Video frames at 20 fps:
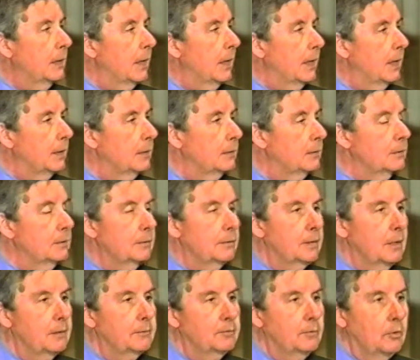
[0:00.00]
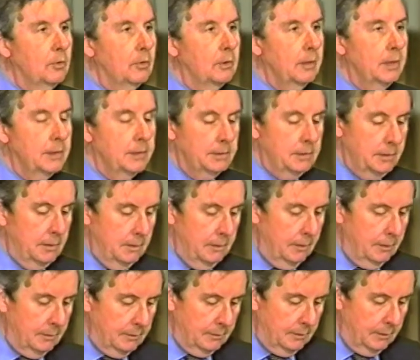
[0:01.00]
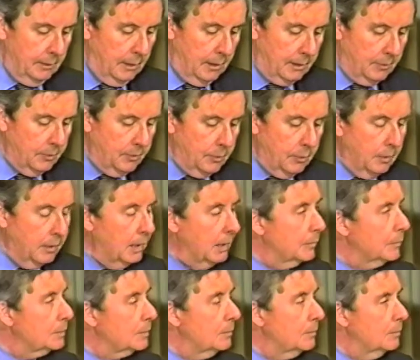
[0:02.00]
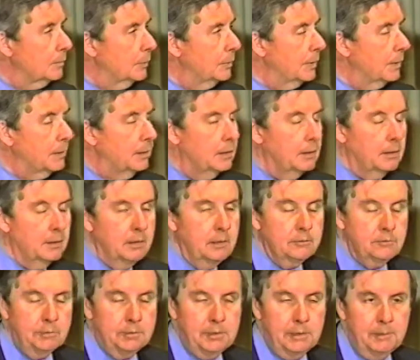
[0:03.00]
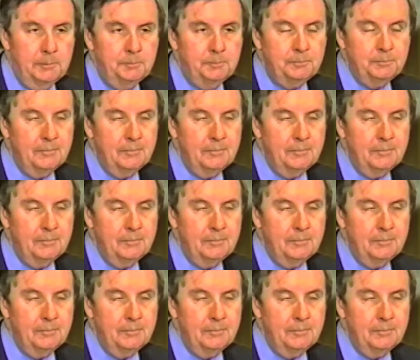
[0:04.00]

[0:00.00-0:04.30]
and therefore as not perhaps particularly interesting.